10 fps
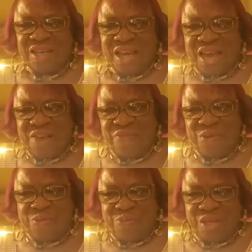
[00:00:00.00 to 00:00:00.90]
The
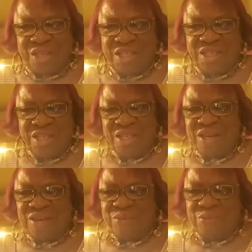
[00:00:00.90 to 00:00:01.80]
Afro beat,
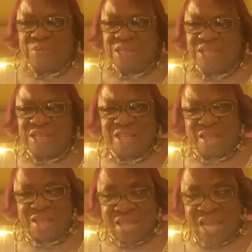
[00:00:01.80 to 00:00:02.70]
we're mixing
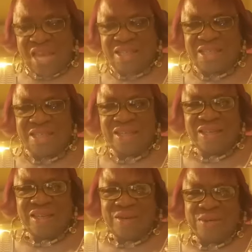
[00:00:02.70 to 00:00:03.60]
that
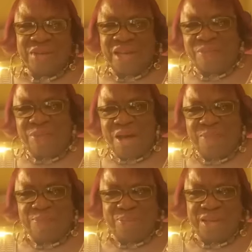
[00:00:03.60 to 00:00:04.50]
with the hip
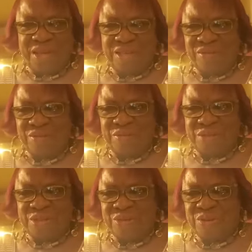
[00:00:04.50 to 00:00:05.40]
hop beat.
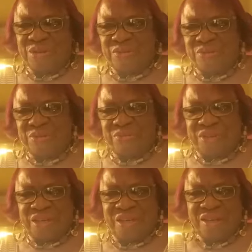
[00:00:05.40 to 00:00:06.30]
We're doing it with
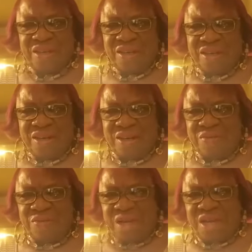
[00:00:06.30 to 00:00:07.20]
the
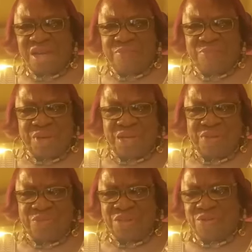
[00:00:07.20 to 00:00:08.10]
reggae beat.
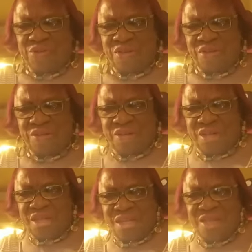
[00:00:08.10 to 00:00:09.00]
We're doing a little
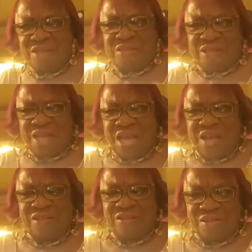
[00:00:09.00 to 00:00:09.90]
Indian
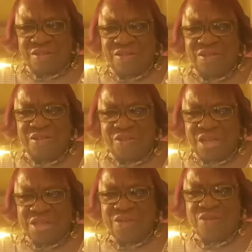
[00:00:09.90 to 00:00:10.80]
sound. You
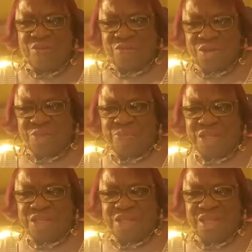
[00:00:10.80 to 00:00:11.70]
got your own little
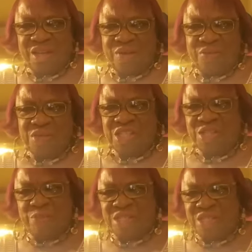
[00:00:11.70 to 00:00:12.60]
beats. We're just
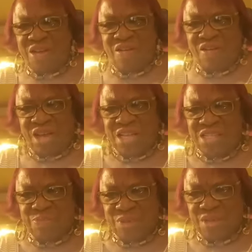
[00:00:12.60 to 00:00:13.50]
mixing all
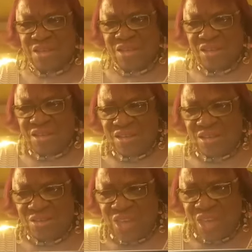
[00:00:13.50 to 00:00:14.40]
kinds of beats.
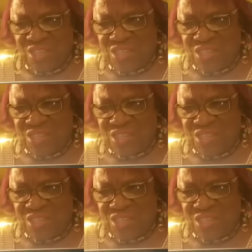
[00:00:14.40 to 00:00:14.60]
You got the